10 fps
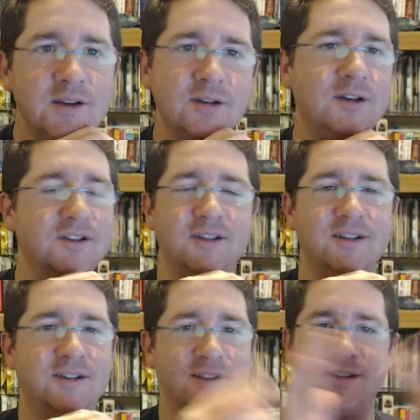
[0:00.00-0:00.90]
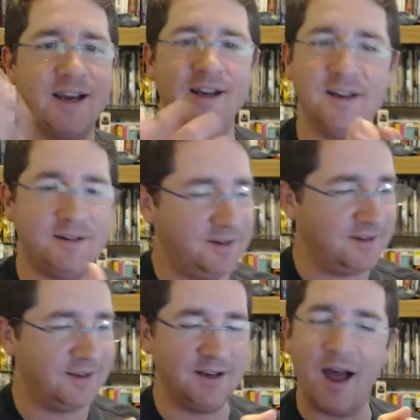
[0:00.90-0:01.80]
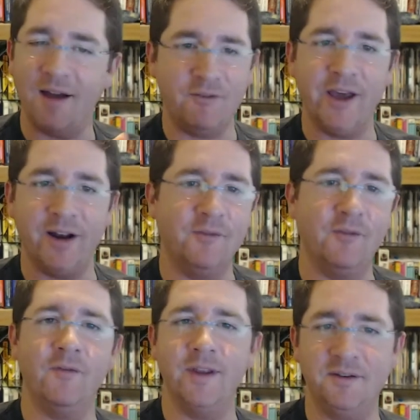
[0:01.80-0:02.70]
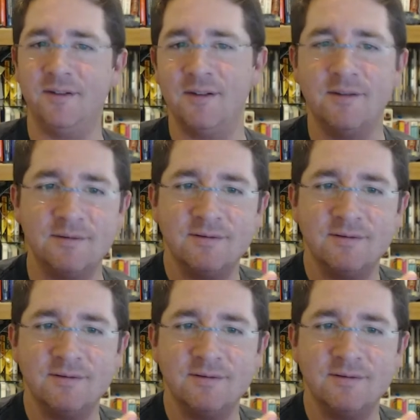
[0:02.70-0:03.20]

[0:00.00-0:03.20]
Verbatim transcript: So you just, just decided, you said, I've had enough of this.